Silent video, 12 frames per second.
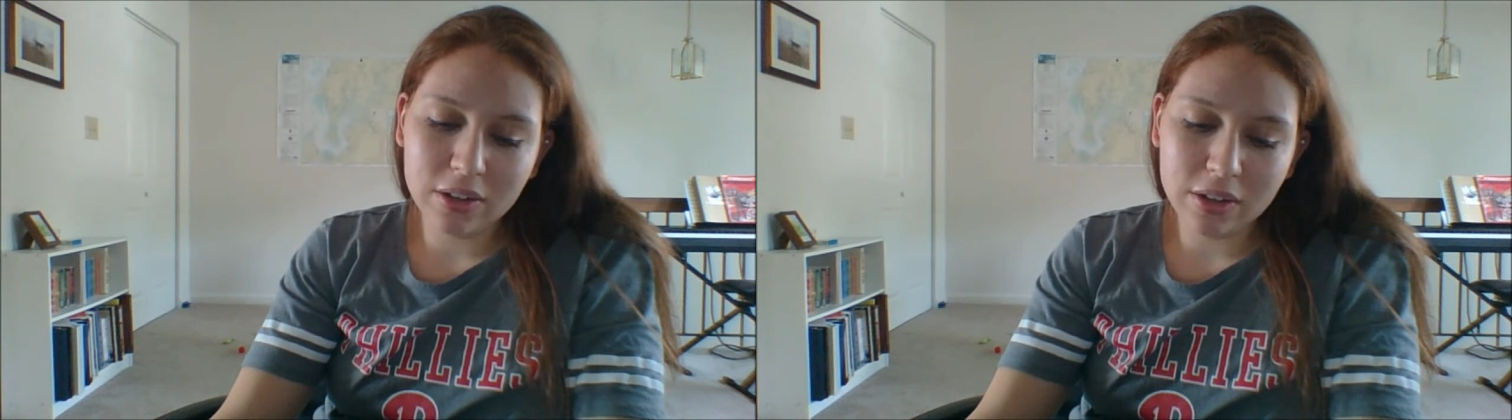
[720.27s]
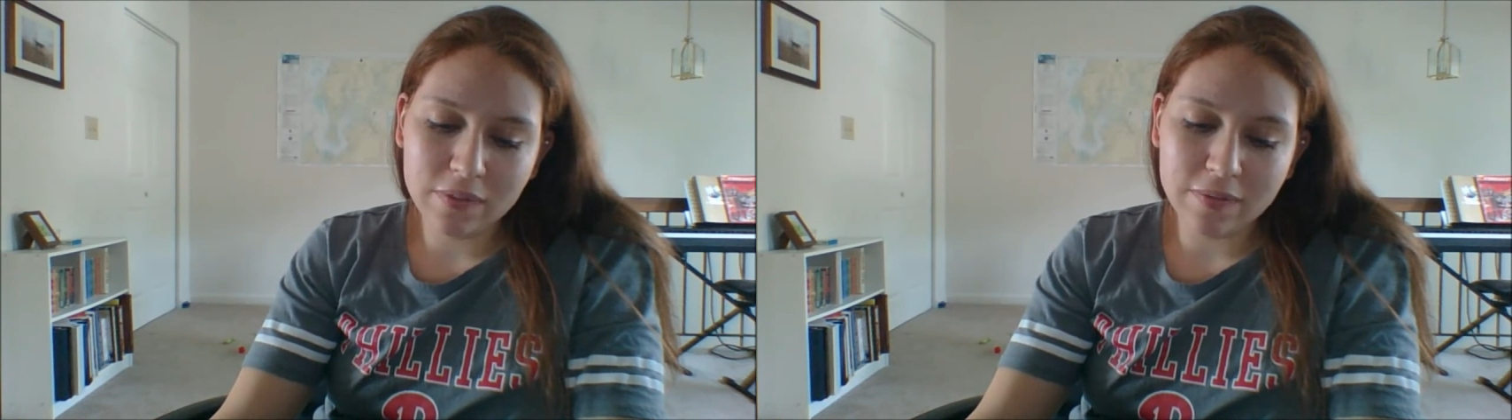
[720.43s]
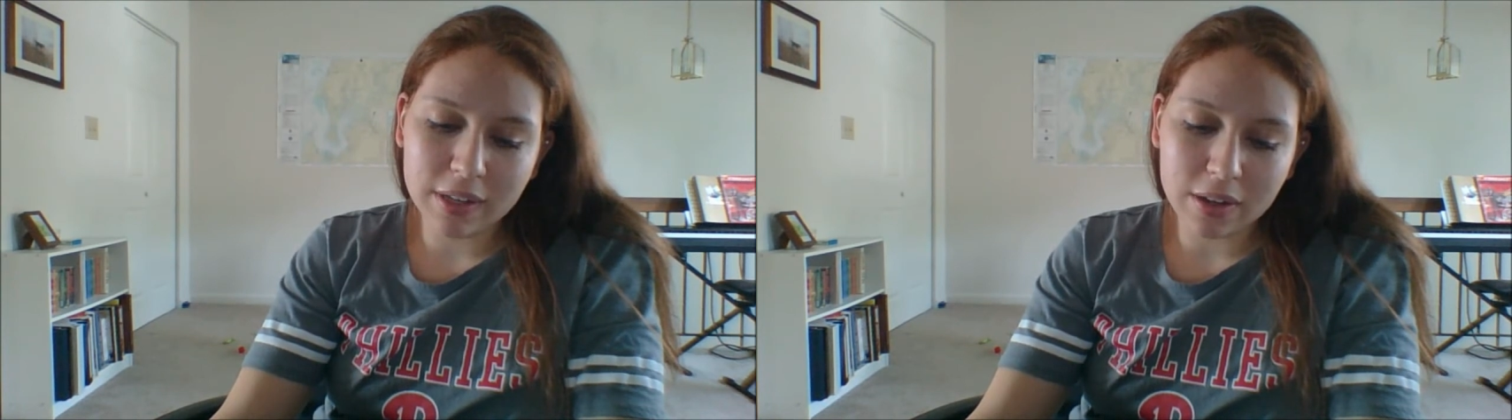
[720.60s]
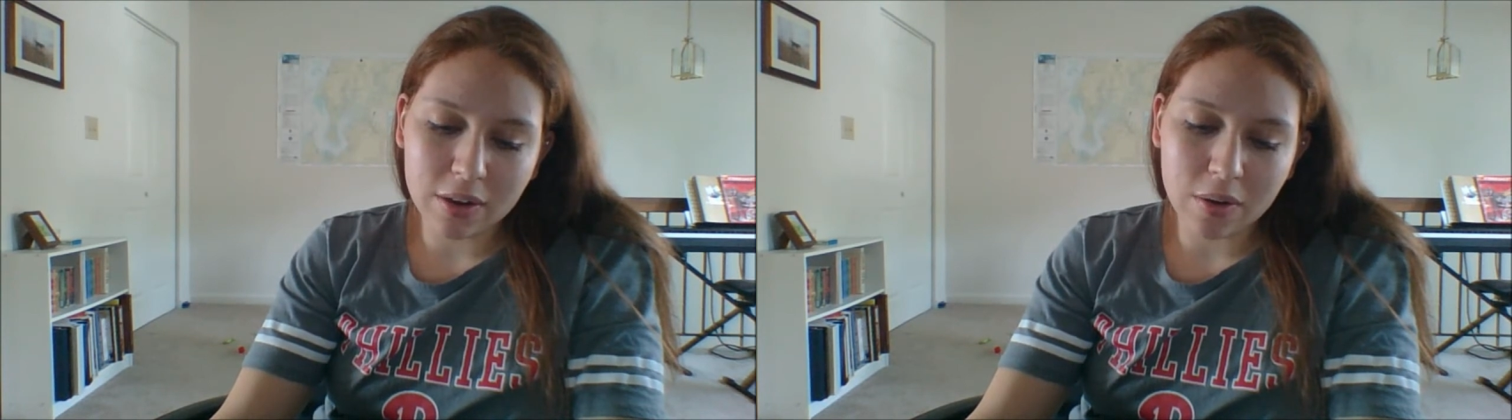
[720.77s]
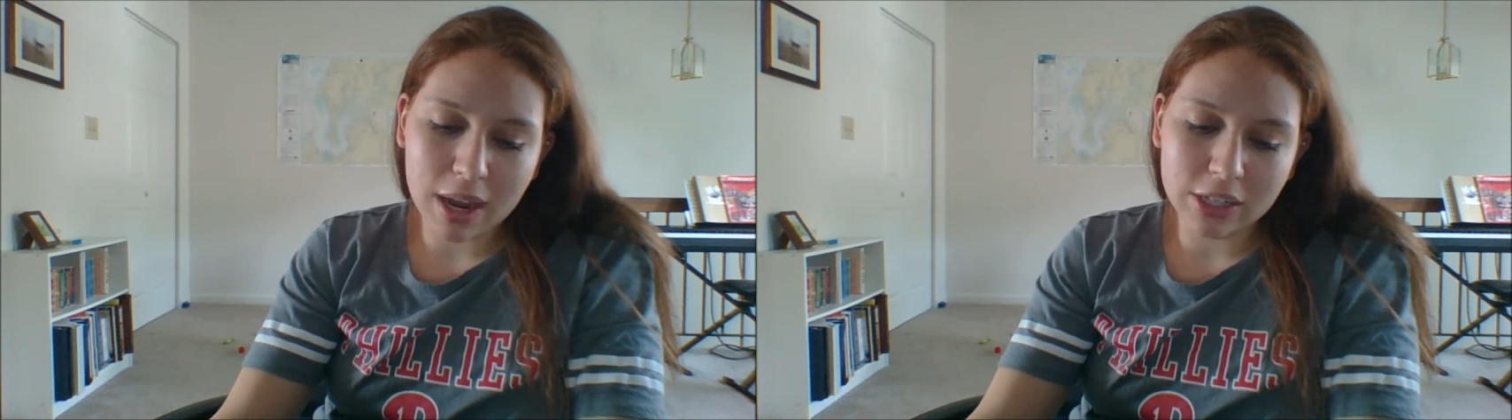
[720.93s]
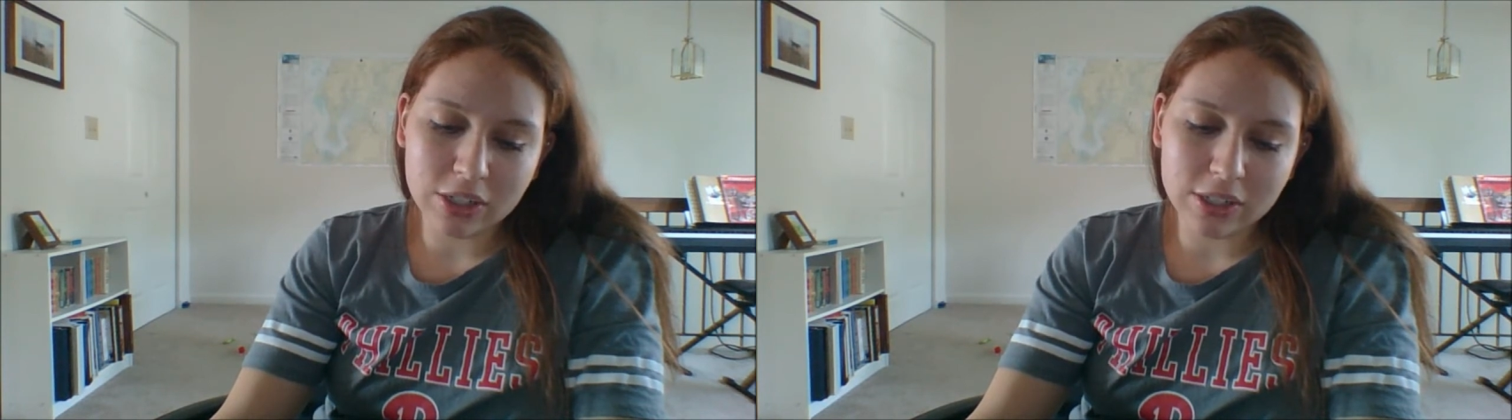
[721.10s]
a good
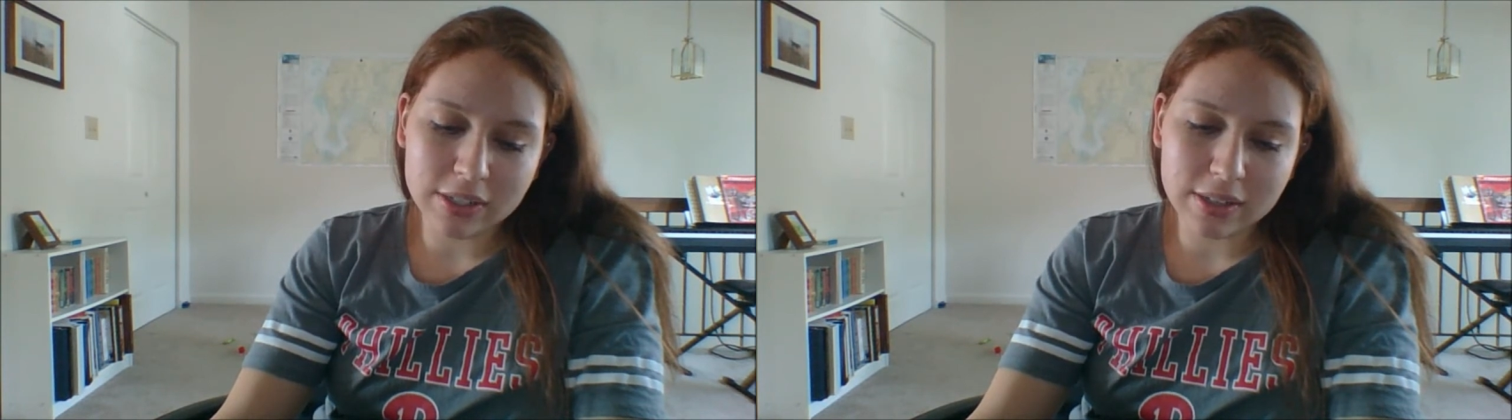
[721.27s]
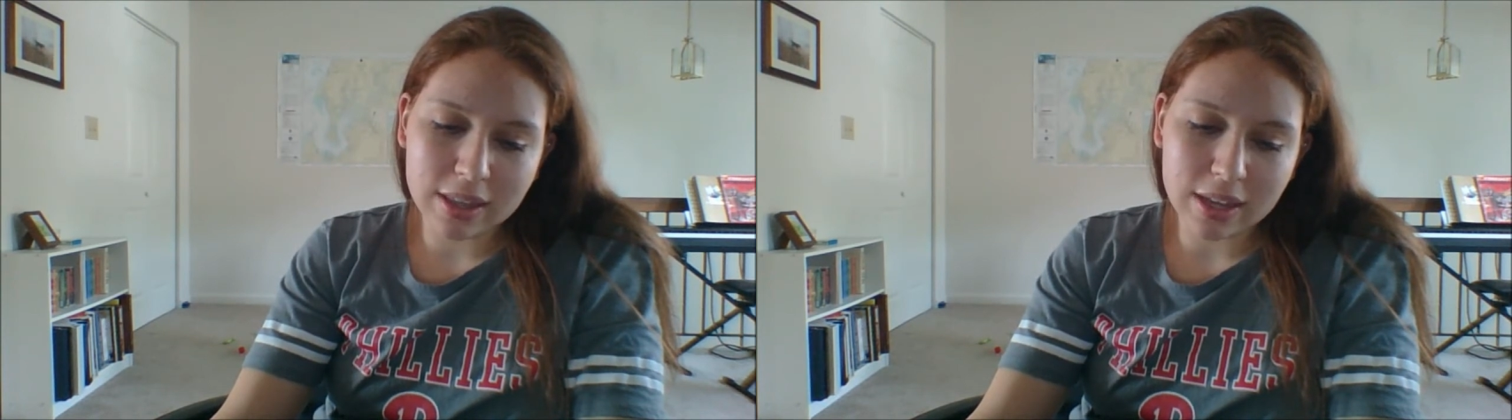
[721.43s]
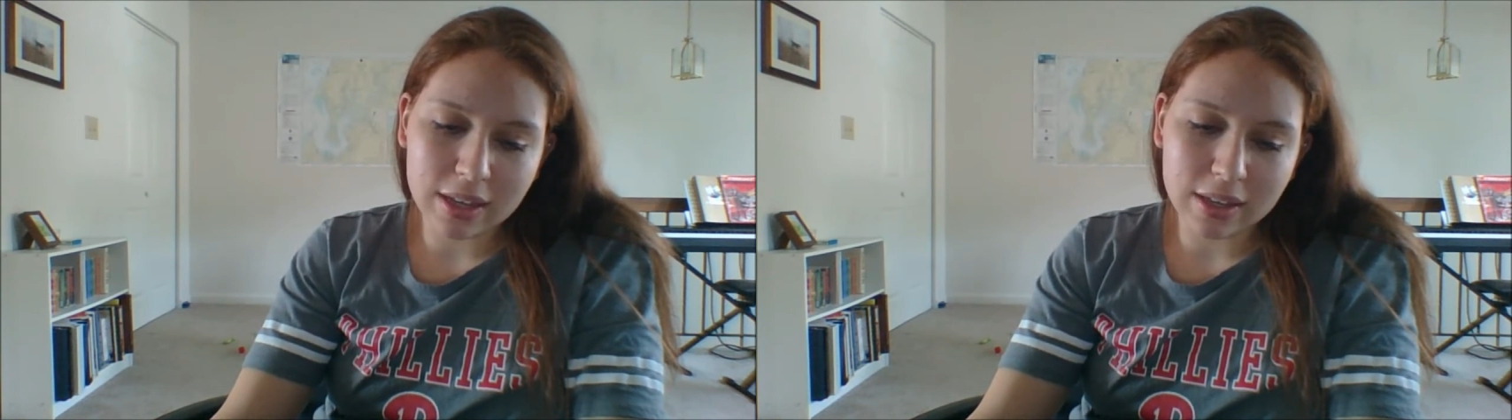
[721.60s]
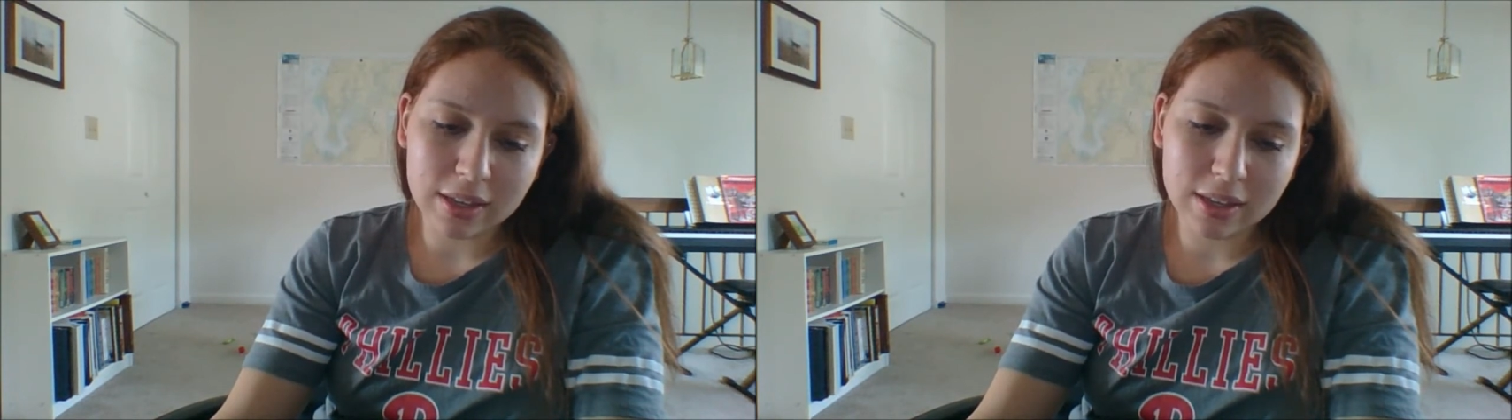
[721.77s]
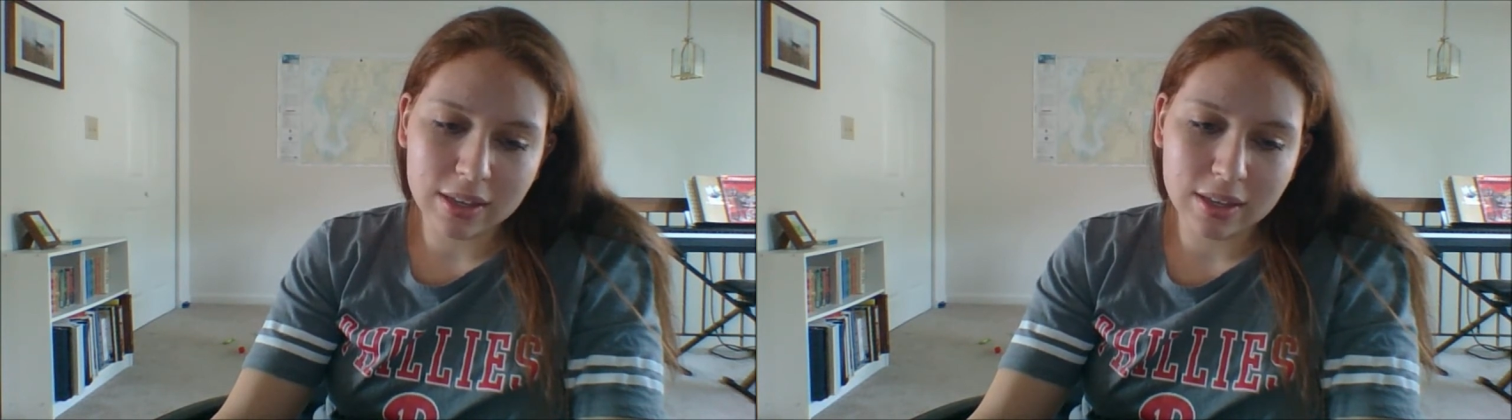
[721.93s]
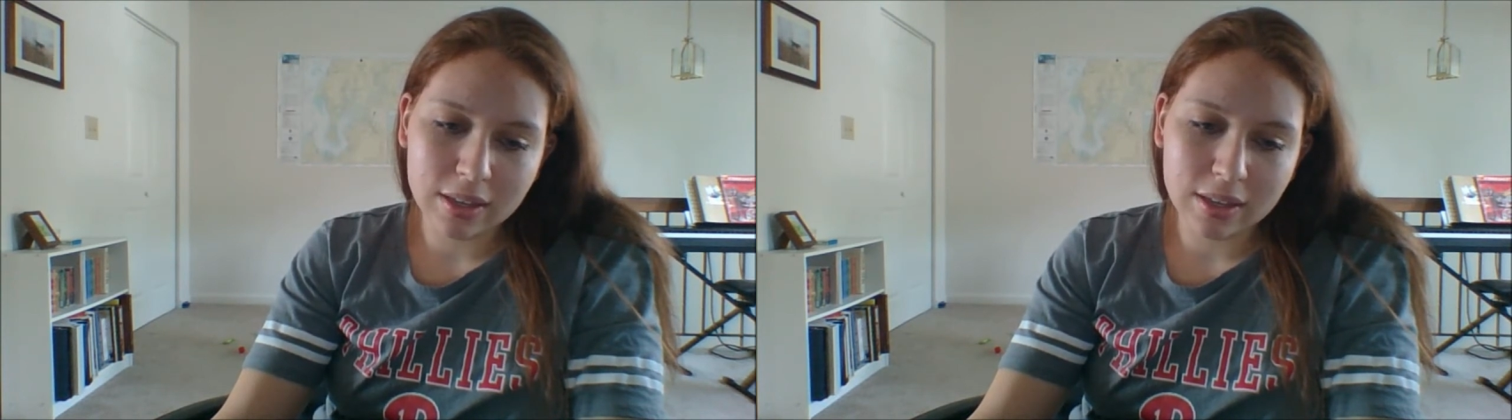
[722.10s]
video. I just think